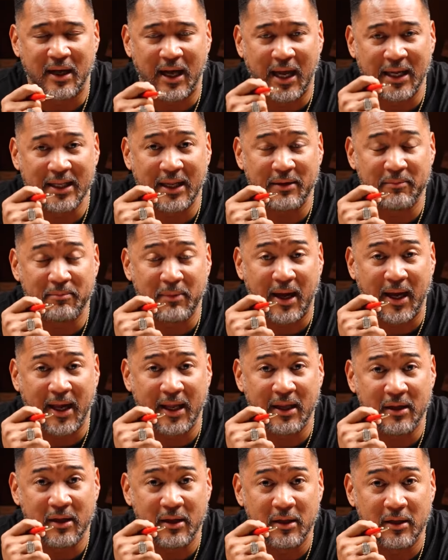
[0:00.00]
I let
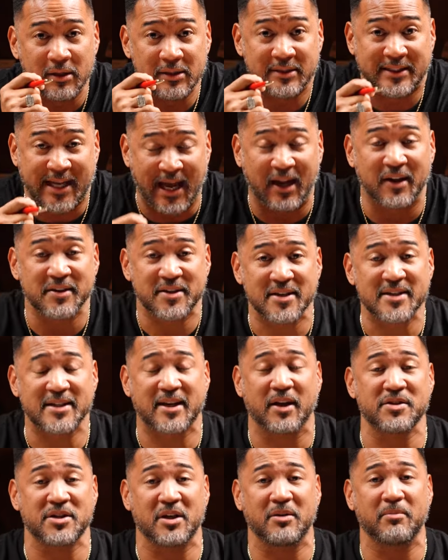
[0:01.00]
my talents and
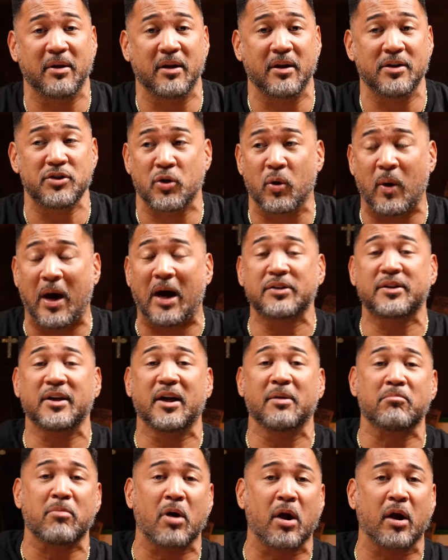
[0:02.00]
skills and abilities go out
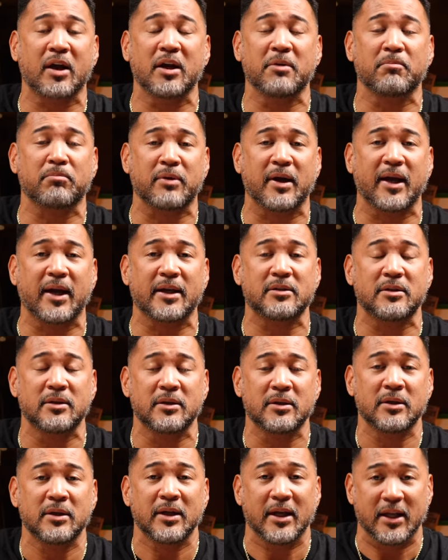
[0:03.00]
there, market, brand,
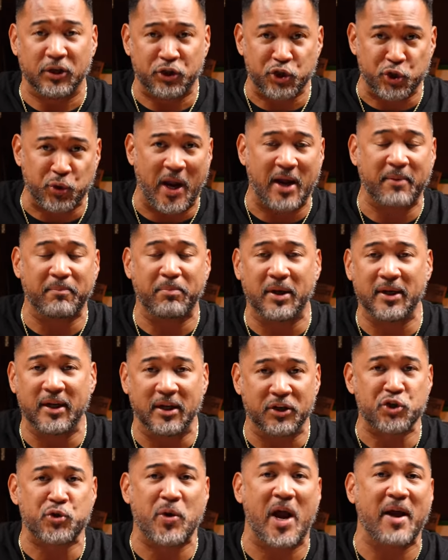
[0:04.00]
and attract money,
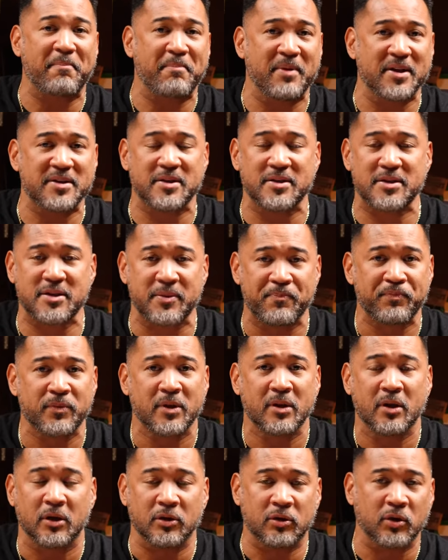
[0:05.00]
attract business,
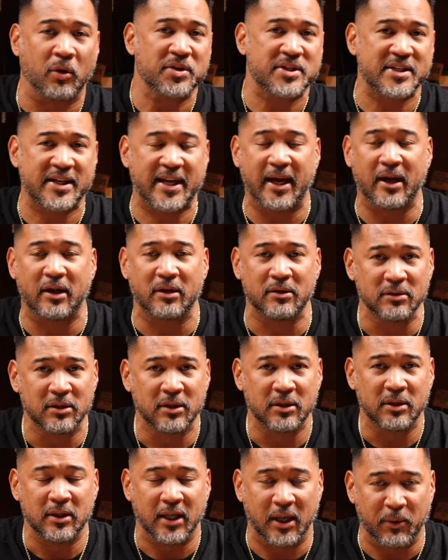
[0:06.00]
grow and scale
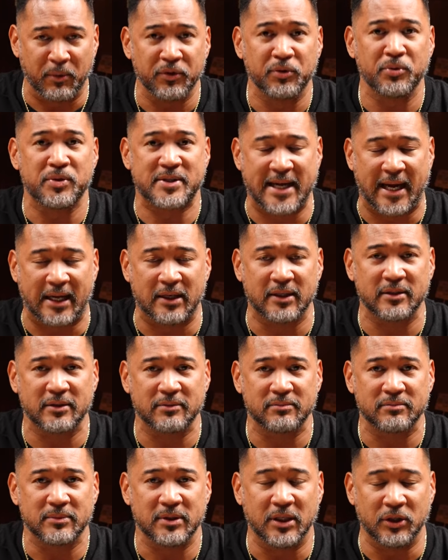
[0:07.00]
it with new talent
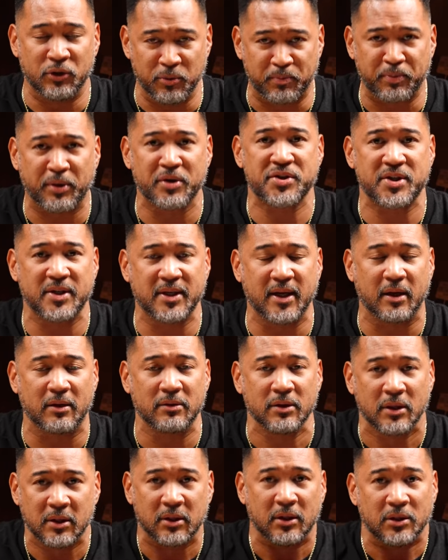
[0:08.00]
and new
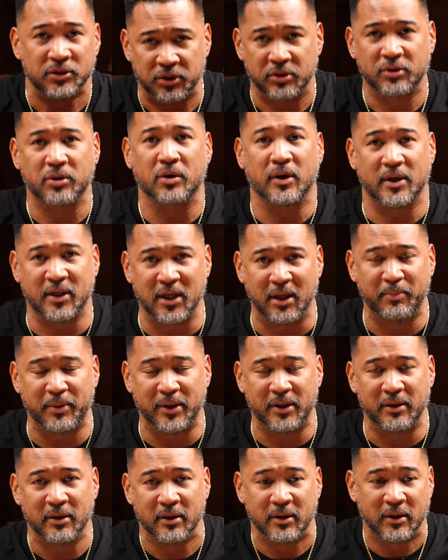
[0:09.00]
personnel to grow our
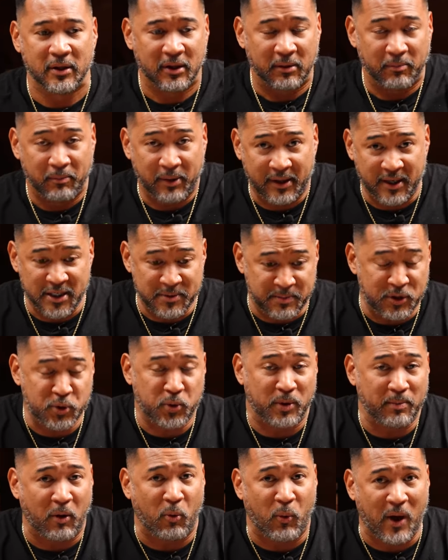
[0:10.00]
company. Because
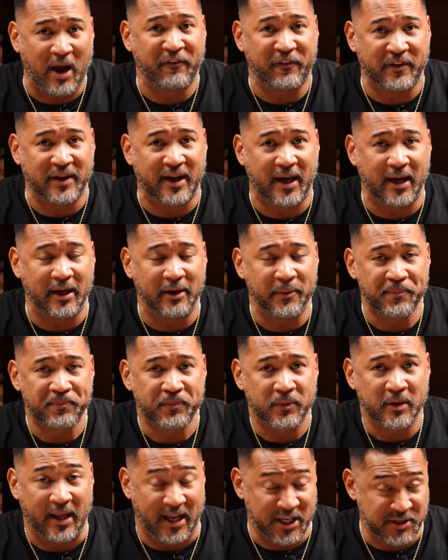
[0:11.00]
between my wife and I,
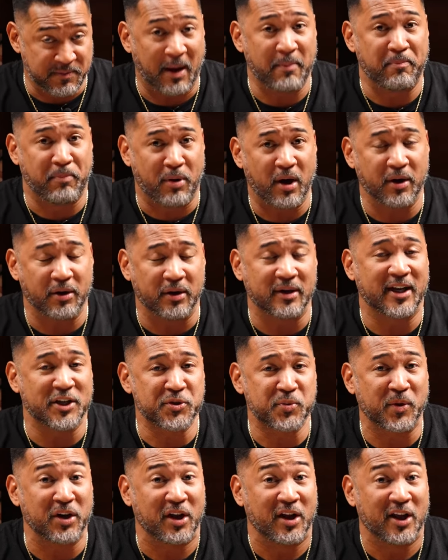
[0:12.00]
as my partner,
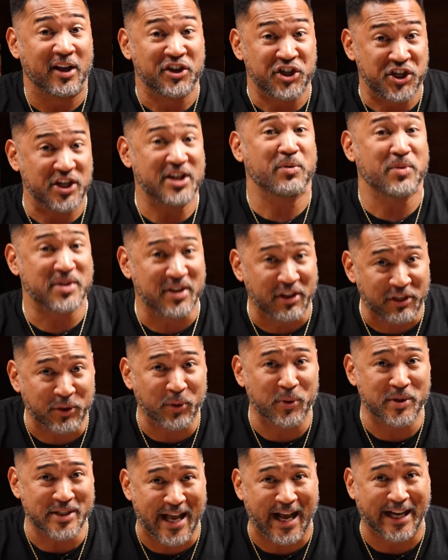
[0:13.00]
guess what she was
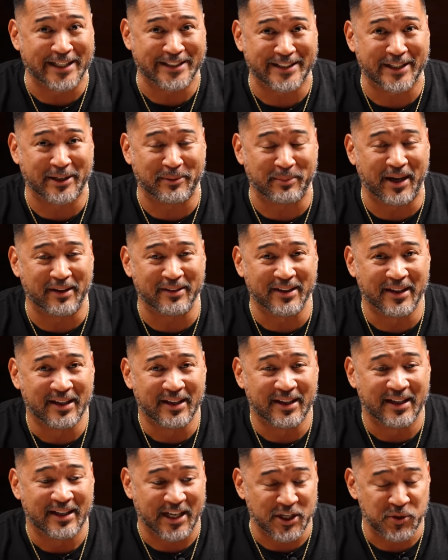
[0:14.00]
enthusiastic about?
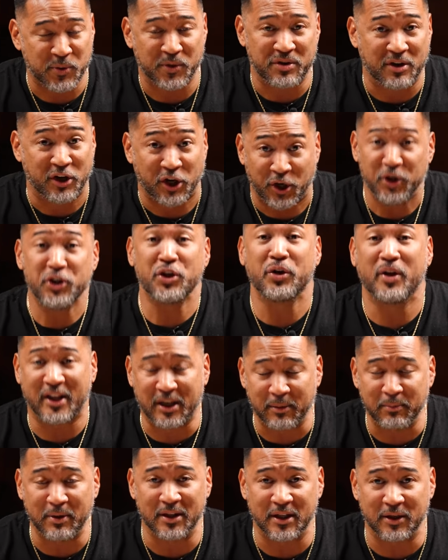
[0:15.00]
Guess what her unique
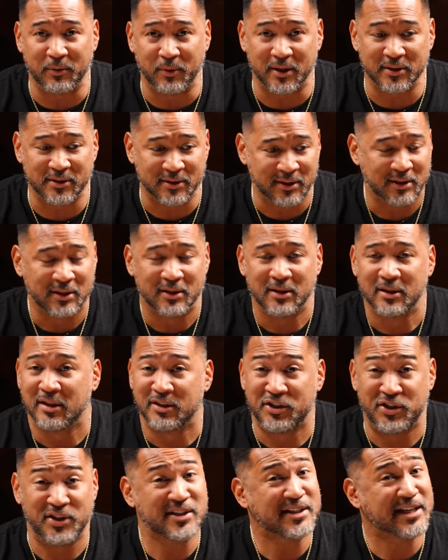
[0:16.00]
ability was?
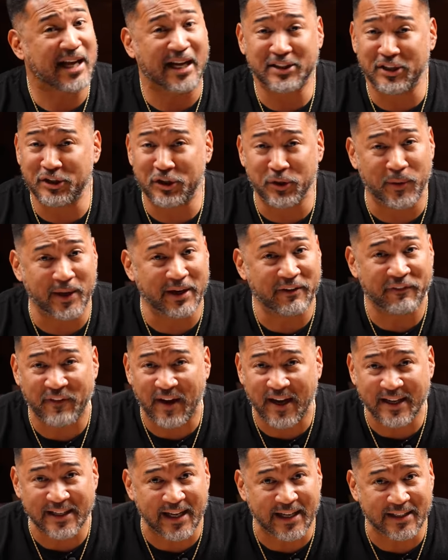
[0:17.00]
She's got the degree in
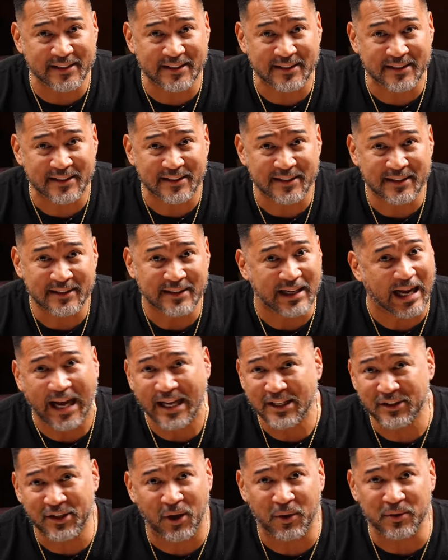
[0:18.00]
finance
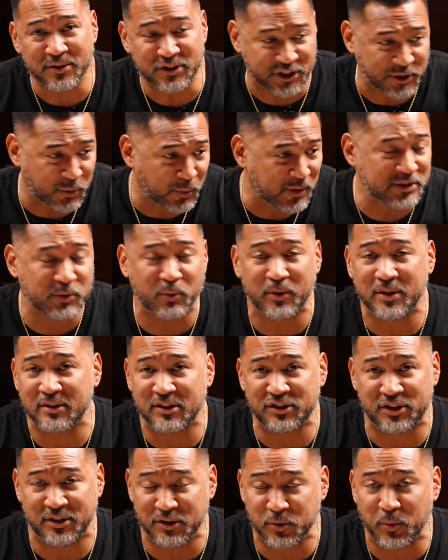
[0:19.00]
I don't. She was the
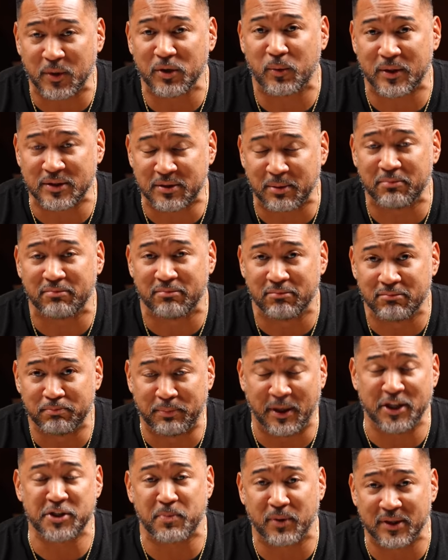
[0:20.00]
one. She's the one who went to
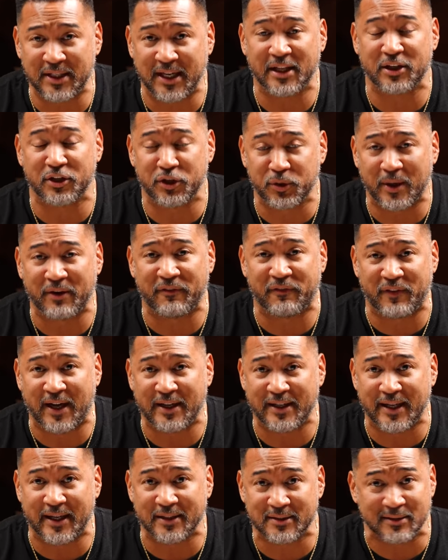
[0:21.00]
Pittsburgh to get a degree in
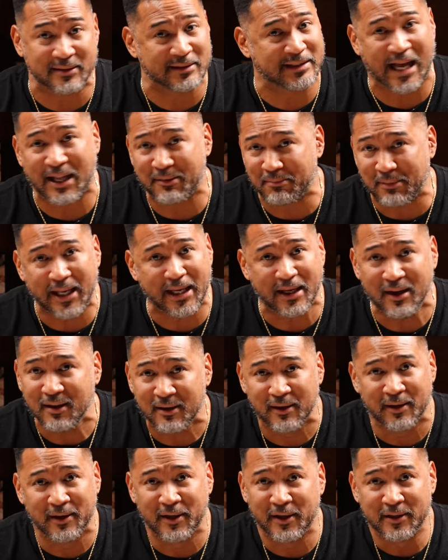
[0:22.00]
finance, not me.
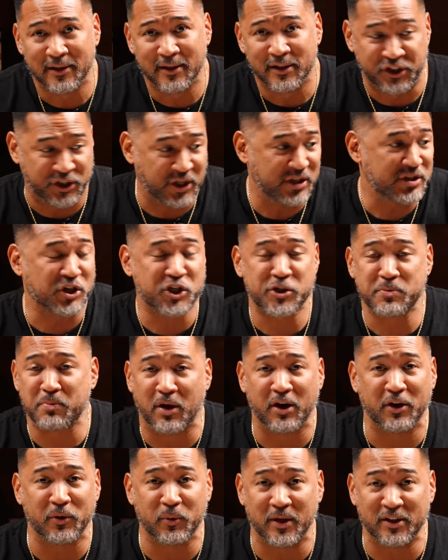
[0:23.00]
She's a
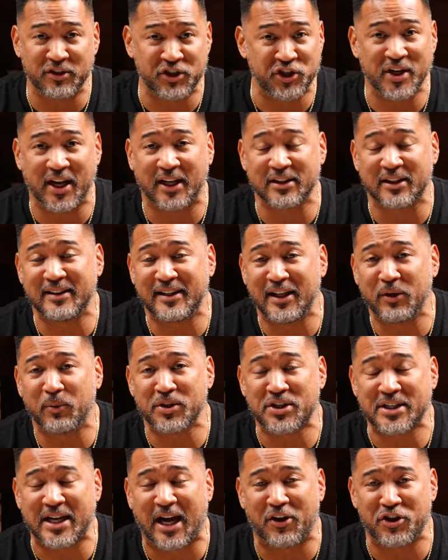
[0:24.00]
smart one. She got the
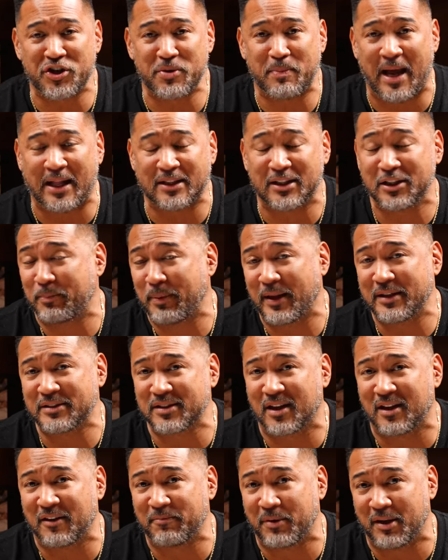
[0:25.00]
D1 scholarship athlete to play
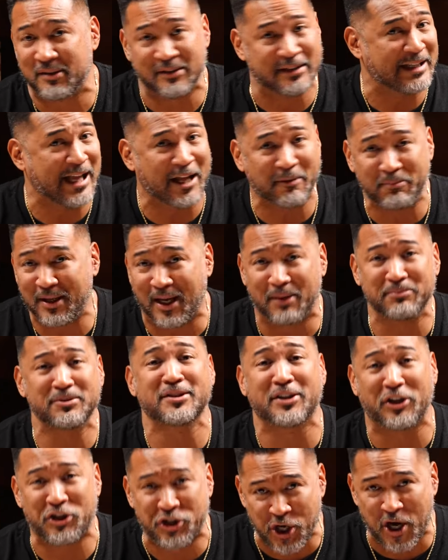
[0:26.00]
softball, not me. I'm
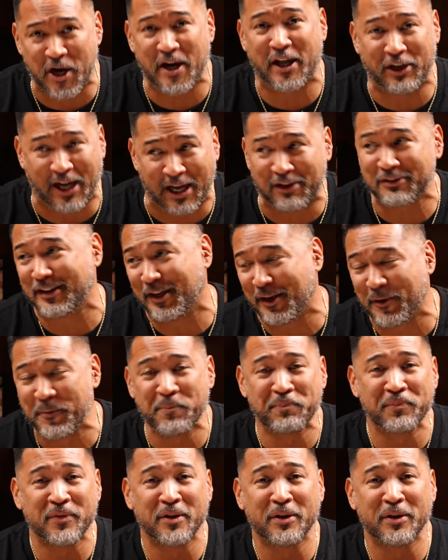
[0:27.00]
just a jarhead out there